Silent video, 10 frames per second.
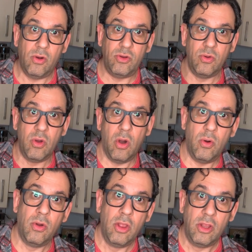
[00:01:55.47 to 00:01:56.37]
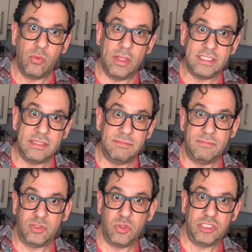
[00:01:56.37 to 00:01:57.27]
or you go to a
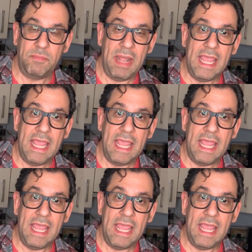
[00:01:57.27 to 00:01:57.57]
sushi